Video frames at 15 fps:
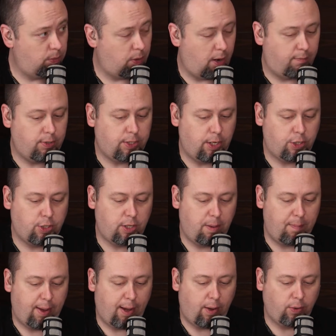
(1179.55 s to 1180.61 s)
some conversation
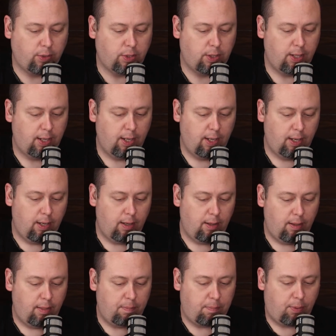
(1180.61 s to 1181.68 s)
about
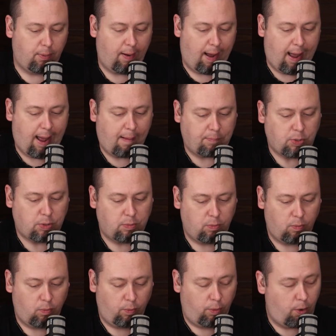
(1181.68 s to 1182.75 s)
perhaps
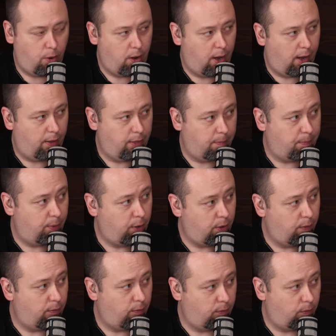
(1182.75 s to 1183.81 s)
the
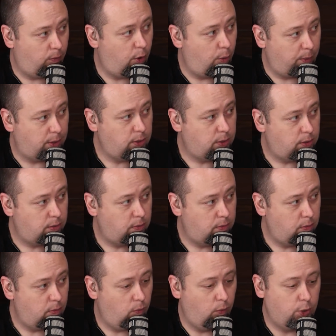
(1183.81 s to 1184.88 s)
book of Romans
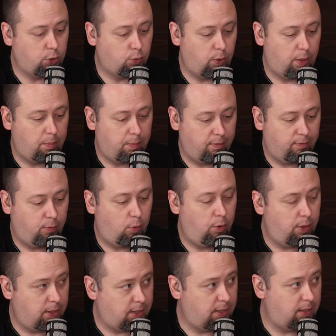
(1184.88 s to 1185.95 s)
was written before
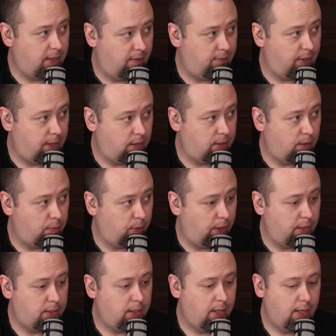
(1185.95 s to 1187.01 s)
this event took
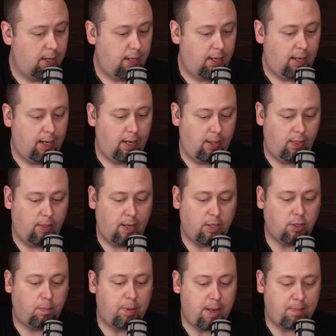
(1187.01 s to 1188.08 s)
place. And
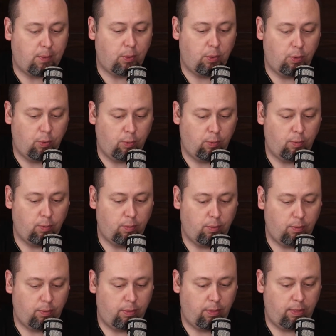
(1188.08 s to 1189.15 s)
these are people who
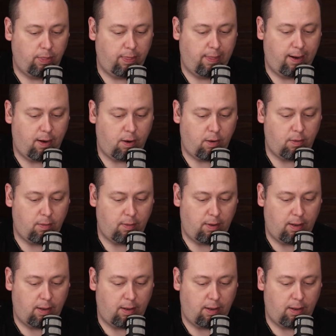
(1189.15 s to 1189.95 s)
they're